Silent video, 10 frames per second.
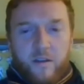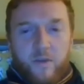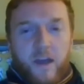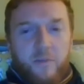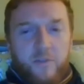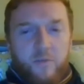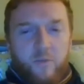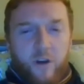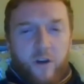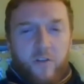Perhaps the
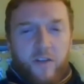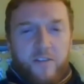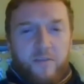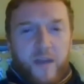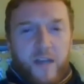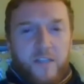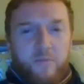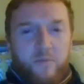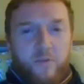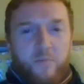world has a
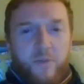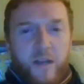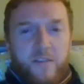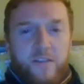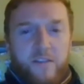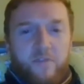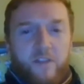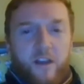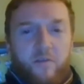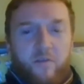maximum capacity for
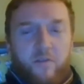love.